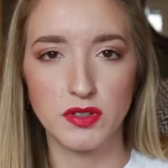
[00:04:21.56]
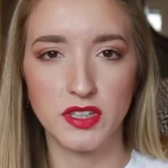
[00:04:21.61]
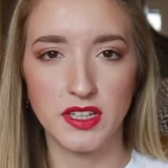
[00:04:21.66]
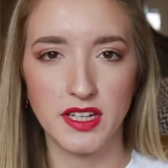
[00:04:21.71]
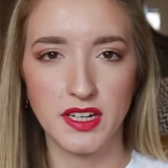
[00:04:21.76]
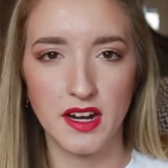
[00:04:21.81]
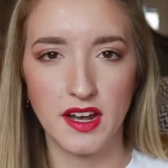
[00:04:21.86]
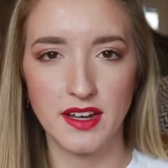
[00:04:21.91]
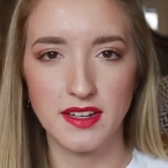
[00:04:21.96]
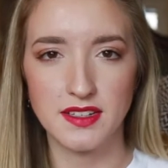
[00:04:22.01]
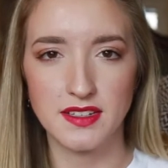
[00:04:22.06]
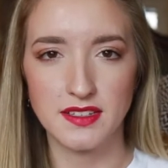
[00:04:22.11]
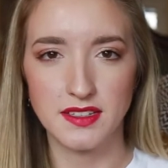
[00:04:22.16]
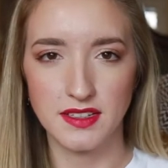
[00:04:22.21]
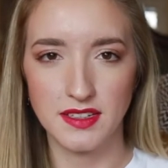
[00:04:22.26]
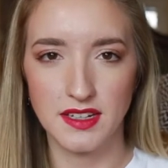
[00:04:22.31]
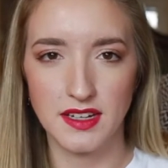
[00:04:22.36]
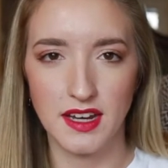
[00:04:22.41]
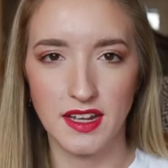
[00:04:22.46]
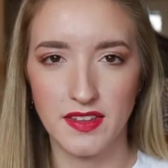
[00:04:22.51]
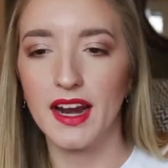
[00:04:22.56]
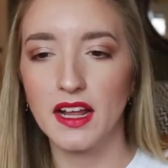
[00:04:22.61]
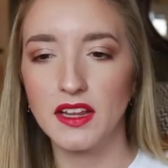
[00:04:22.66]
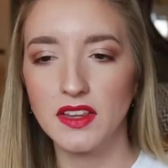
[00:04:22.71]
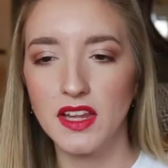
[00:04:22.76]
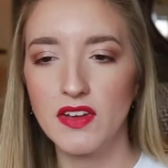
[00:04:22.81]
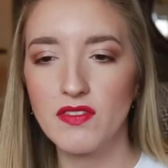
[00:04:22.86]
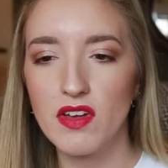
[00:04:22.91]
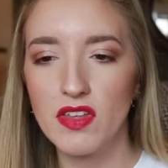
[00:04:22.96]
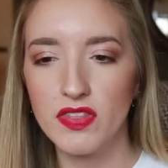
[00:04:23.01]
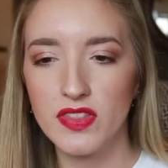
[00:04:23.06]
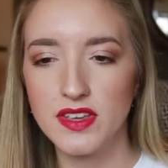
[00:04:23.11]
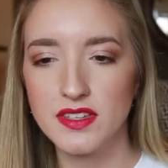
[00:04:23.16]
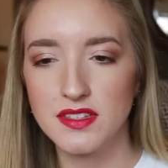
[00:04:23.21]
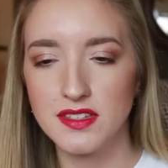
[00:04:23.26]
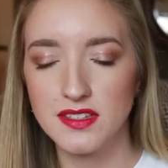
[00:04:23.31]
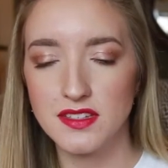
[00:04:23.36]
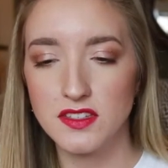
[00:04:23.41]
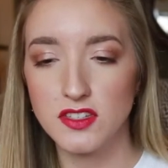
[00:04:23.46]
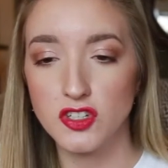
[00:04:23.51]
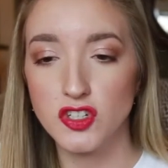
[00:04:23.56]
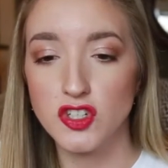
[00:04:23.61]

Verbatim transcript: really nicely, and I love that this is